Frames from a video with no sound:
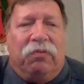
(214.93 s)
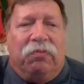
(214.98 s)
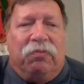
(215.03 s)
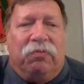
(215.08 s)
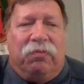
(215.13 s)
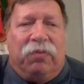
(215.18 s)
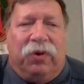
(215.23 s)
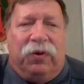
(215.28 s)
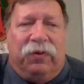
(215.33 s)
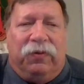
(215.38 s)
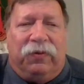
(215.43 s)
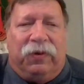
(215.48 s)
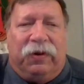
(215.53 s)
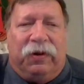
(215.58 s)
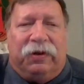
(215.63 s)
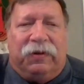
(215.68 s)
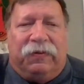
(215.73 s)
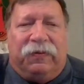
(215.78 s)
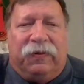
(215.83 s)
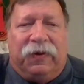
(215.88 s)
moved
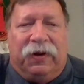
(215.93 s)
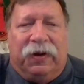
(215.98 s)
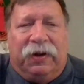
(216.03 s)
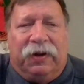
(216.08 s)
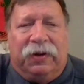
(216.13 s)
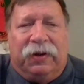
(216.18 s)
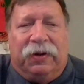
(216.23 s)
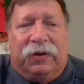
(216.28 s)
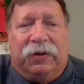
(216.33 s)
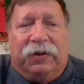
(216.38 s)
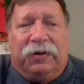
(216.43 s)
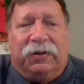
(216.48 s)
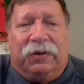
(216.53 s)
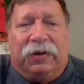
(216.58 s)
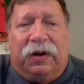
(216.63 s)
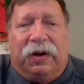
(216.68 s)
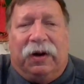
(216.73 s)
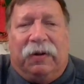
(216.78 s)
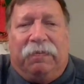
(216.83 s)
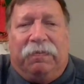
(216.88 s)
his fingers
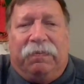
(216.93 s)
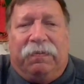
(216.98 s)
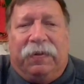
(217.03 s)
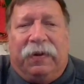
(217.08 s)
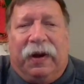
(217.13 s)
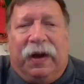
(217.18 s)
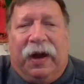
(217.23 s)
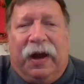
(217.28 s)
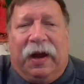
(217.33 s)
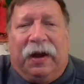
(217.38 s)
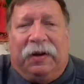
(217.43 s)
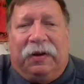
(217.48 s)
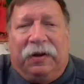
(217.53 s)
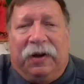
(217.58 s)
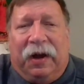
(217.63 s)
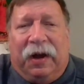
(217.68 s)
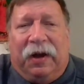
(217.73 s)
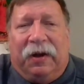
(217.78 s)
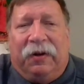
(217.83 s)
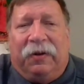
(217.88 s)
up and
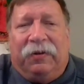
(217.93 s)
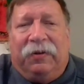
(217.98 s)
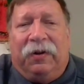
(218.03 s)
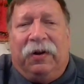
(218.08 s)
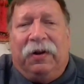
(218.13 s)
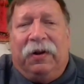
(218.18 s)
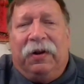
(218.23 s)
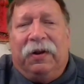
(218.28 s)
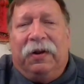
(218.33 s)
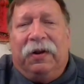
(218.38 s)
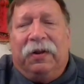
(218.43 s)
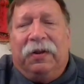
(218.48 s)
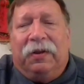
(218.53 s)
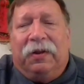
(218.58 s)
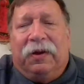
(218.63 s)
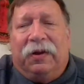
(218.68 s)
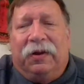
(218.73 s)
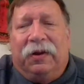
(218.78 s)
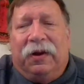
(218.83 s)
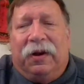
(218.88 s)
down
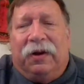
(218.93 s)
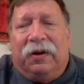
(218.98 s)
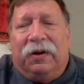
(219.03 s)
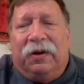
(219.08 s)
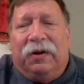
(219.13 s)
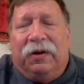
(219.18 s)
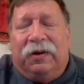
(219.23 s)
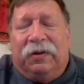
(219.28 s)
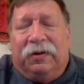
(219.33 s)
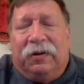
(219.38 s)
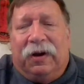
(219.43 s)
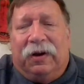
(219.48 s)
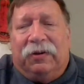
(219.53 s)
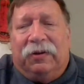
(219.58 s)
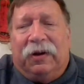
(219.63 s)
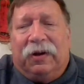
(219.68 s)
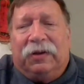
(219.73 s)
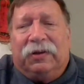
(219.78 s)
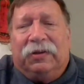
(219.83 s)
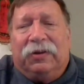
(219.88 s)
the young
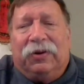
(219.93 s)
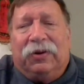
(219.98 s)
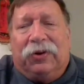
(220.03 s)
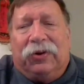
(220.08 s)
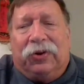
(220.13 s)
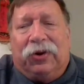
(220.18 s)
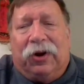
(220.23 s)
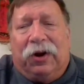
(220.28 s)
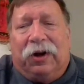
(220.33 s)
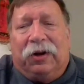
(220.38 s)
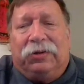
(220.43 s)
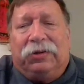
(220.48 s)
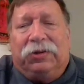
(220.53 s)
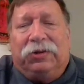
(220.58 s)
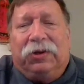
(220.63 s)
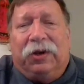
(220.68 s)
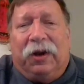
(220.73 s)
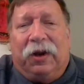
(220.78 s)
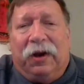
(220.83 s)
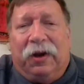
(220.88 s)
cleric's
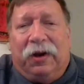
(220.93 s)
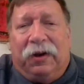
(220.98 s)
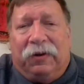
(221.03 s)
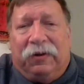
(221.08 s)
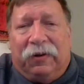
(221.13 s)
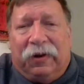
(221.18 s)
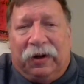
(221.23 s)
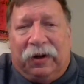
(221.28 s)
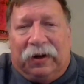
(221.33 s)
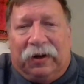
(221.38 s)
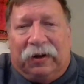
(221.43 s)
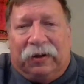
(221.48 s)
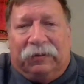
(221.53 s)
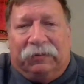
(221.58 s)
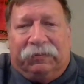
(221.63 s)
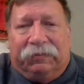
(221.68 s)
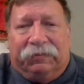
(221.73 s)
crotch area.